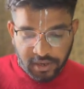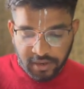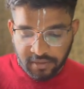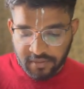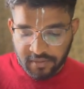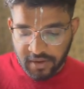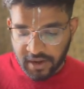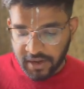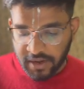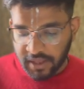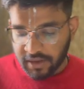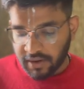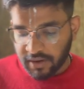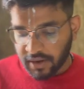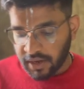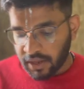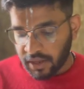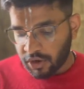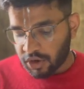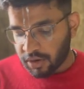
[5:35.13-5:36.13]
ready,
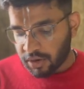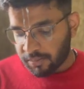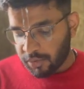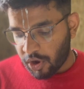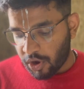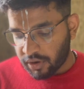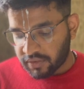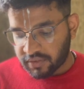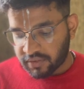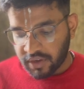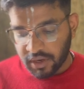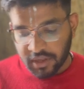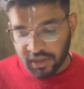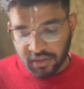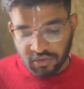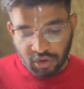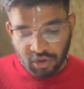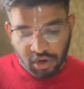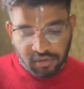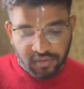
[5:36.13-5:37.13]
running, or a block state
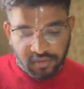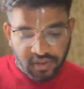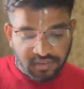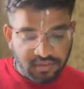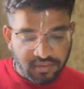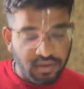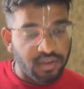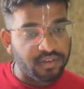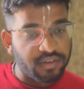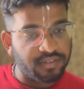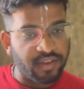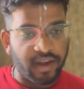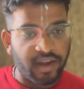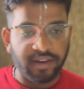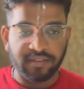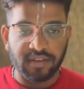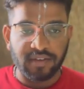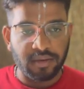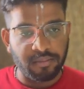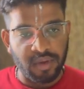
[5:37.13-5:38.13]
is always
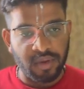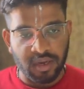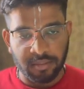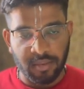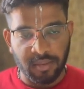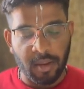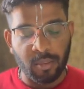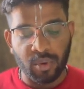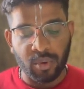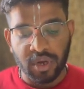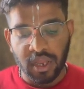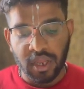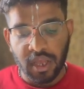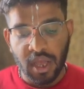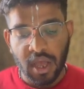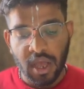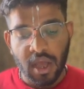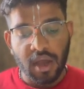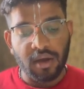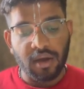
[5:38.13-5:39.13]
resides in main memory,
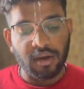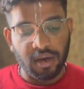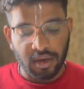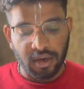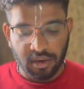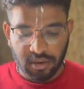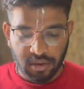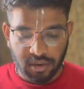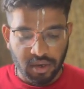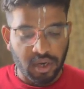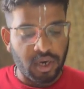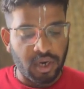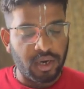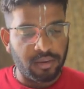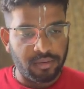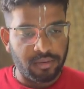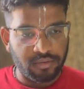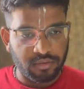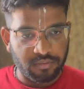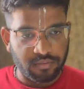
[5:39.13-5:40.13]

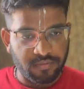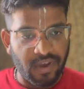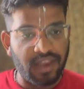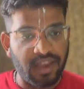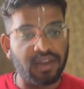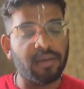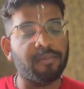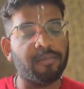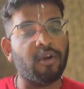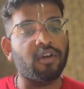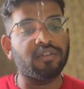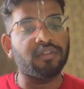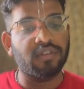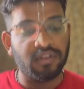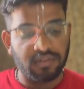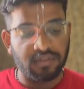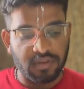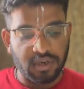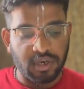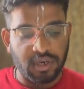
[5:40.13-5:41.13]
while a
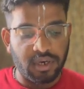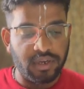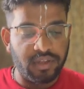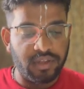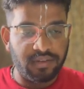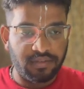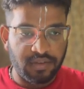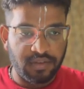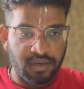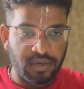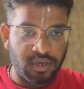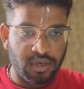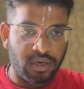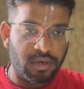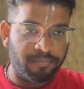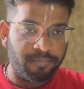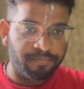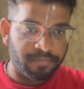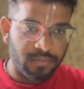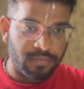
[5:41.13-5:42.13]
process is in
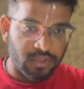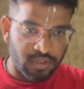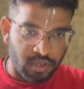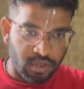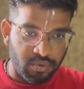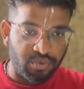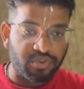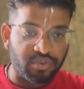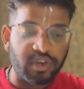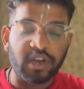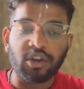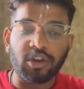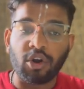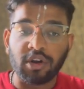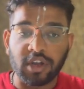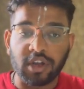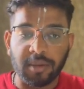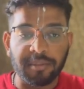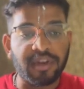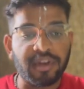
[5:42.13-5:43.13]
new state or
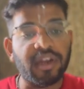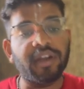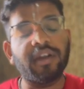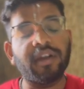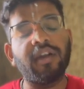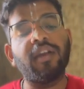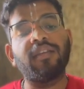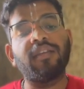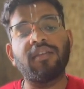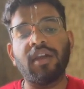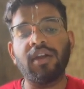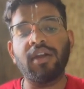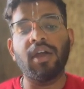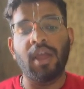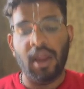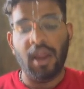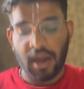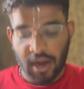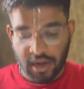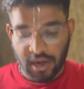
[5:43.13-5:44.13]
terminated state.
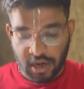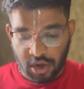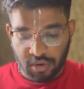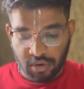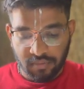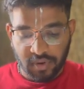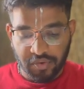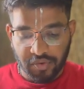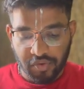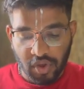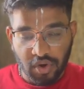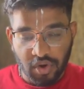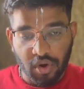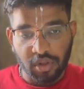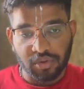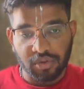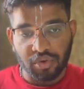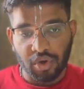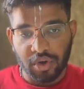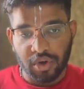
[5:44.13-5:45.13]
And now what we are
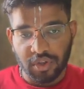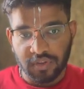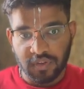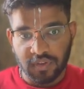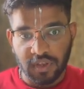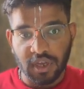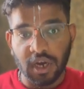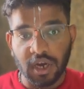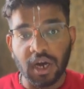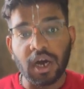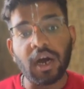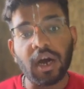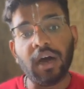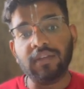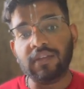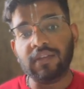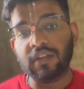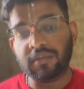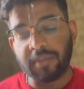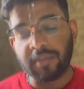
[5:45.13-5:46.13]
also gonna see, a
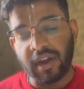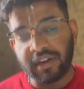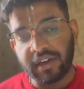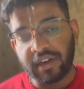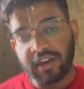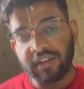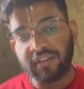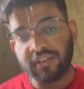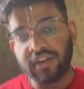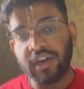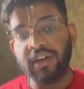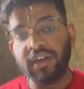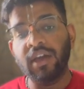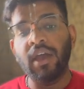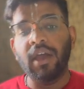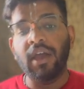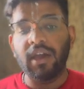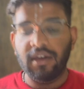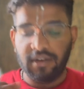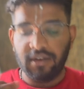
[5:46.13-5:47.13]
suspended state
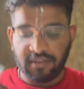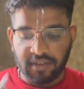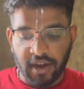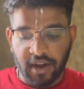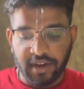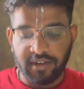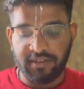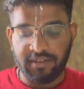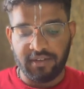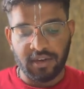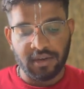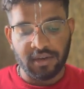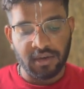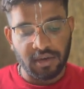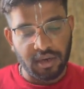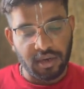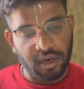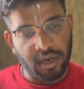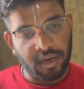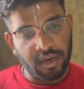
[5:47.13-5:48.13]
resides in
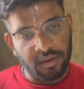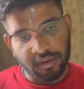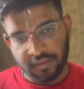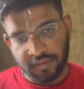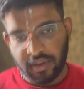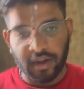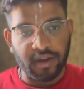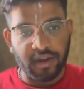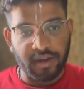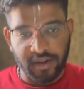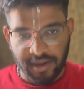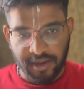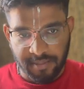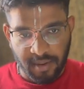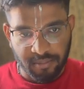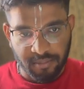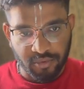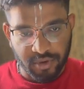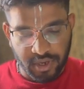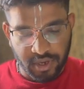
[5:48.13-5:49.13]
secondary
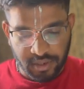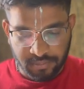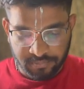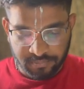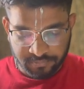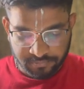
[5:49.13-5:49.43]
memory.